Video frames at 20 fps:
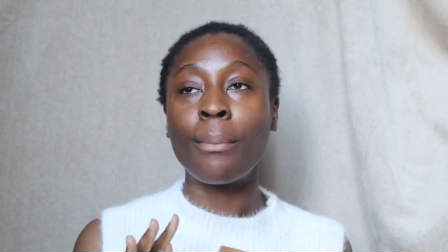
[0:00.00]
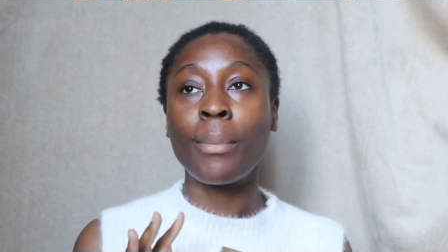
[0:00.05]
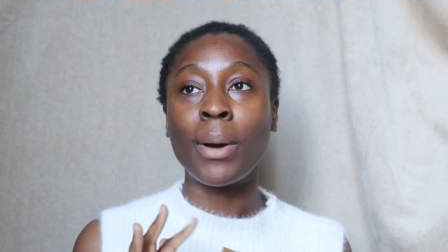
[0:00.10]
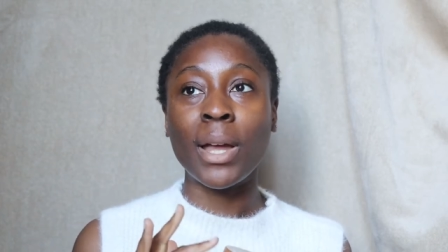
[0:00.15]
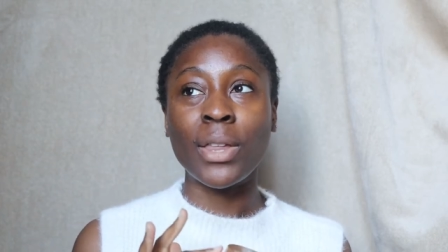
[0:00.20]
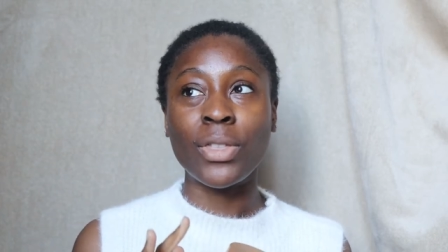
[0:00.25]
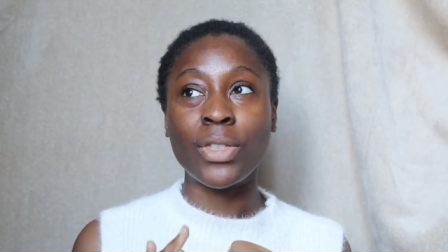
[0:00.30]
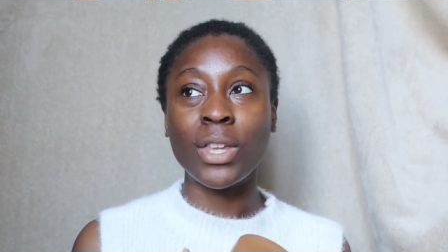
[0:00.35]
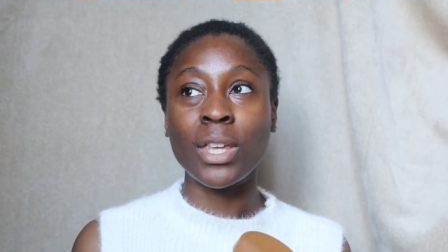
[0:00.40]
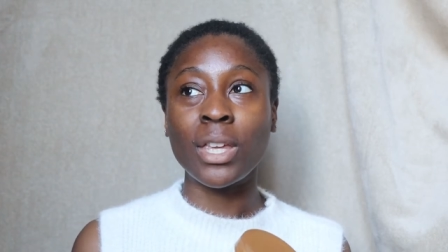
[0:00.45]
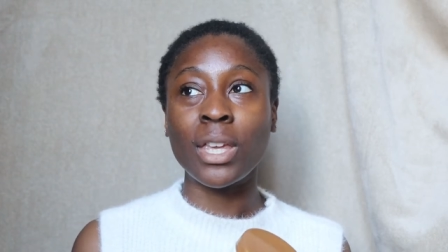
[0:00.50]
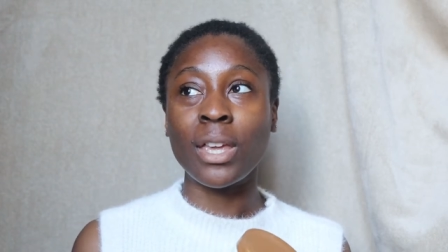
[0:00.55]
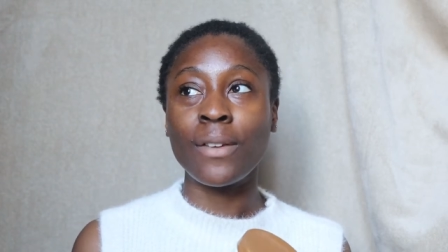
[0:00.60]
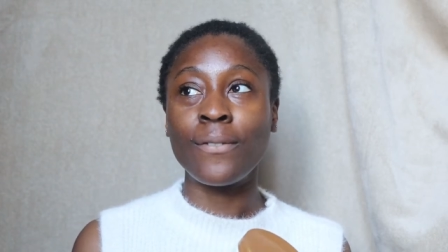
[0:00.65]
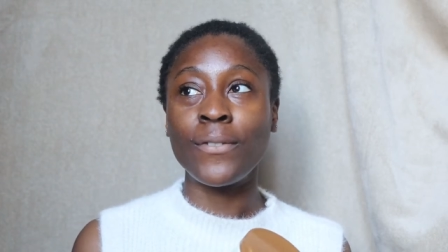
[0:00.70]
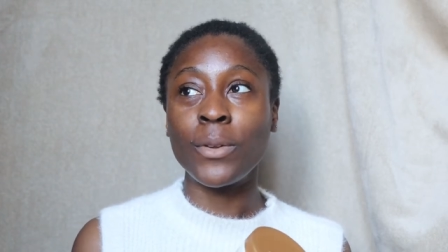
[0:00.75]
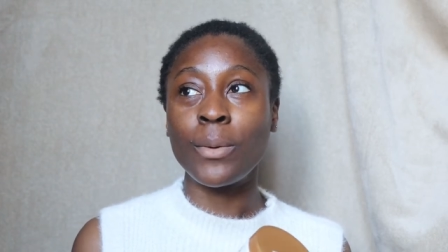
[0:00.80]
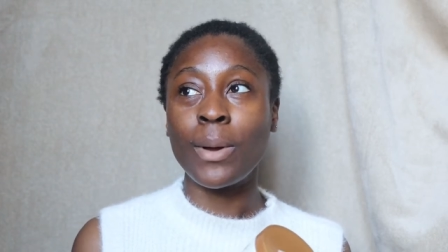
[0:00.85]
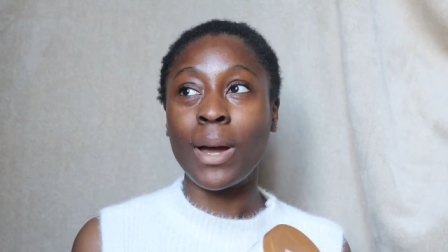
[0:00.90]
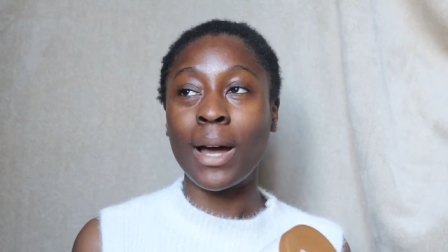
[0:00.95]
But I think
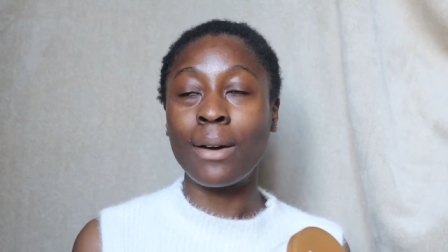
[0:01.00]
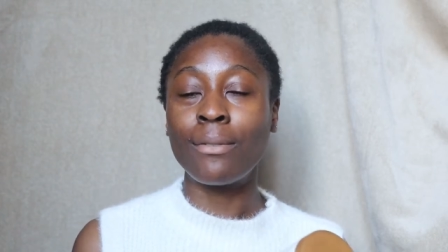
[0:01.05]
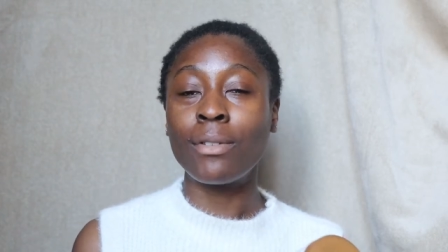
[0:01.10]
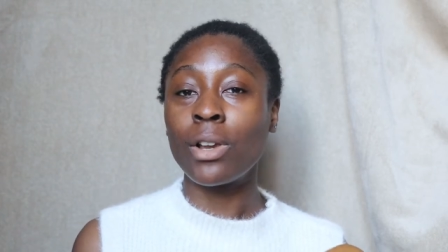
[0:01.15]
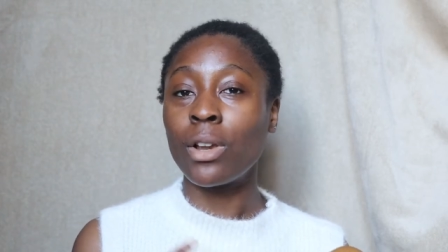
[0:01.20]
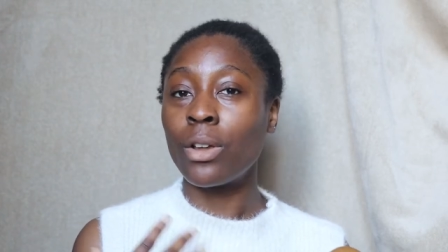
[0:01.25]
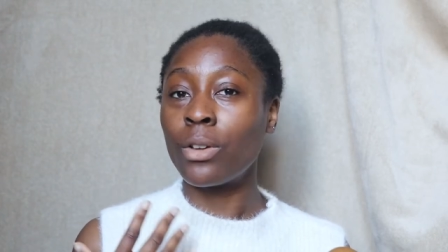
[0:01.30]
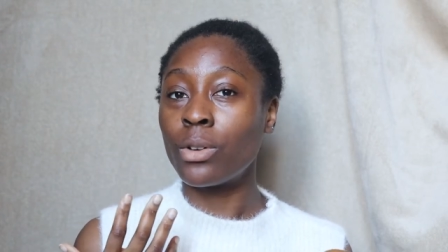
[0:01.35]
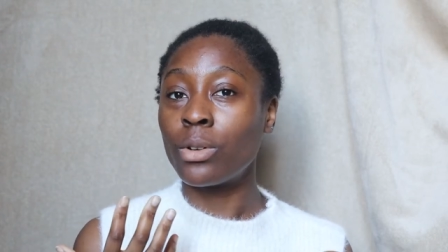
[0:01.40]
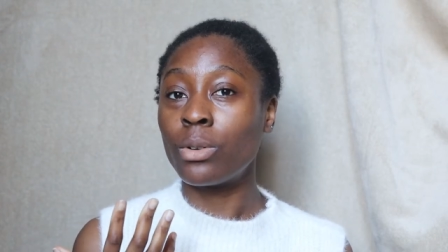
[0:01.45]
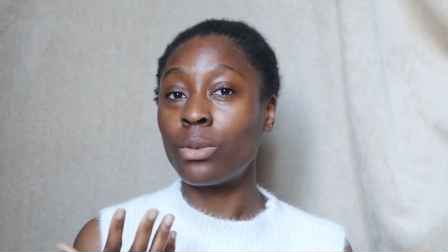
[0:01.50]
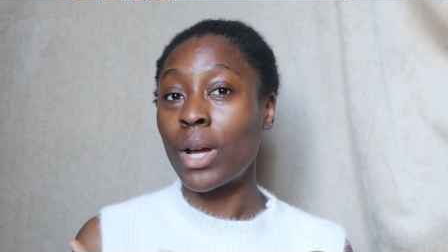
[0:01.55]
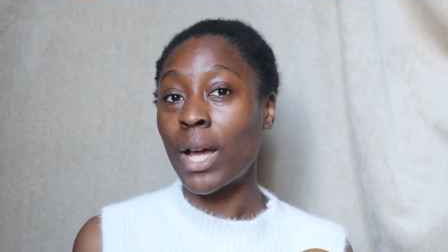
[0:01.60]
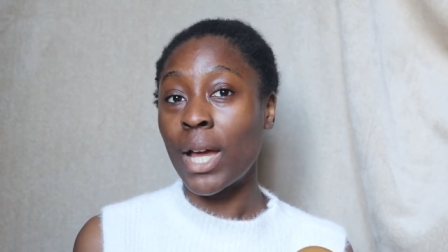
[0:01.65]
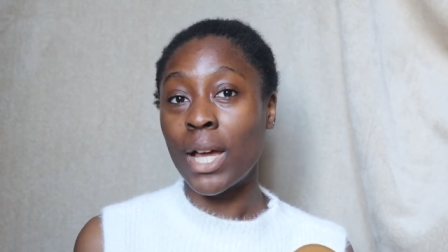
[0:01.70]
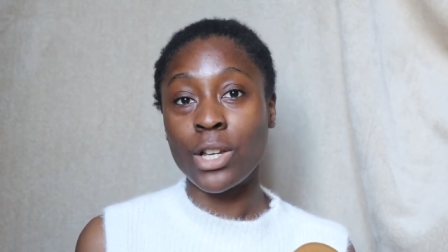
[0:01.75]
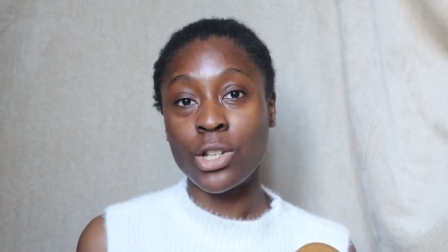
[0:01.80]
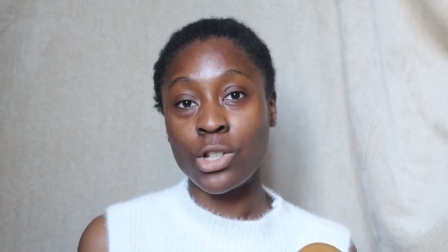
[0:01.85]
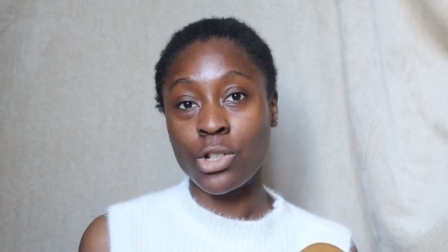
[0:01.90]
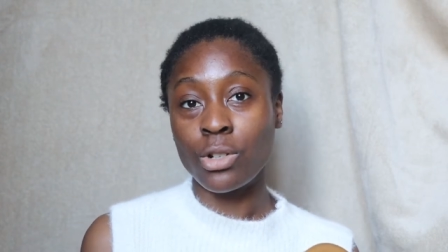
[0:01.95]
if you have a local
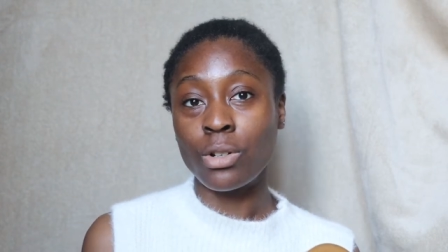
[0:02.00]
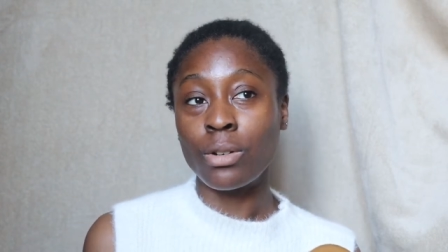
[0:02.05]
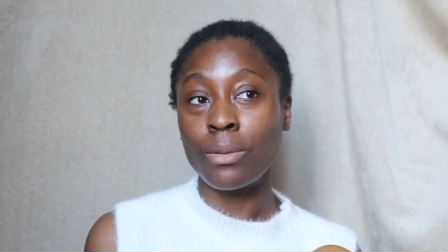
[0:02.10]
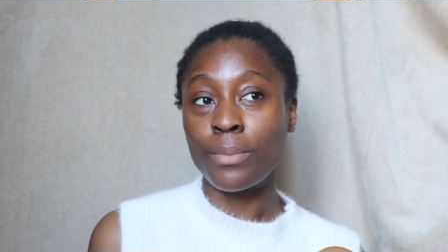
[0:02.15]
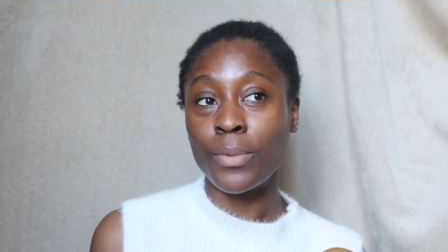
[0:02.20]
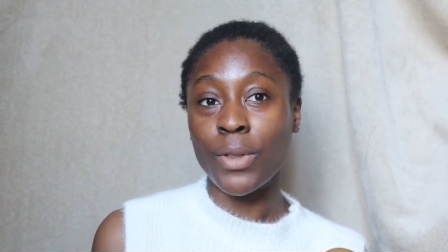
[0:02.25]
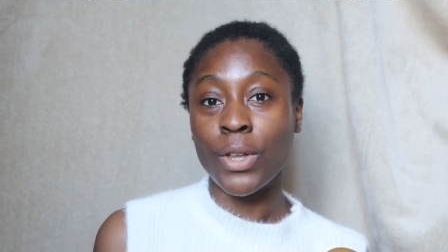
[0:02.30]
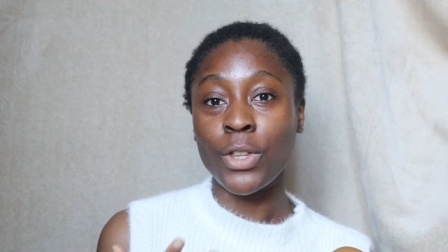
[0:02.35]
hair shop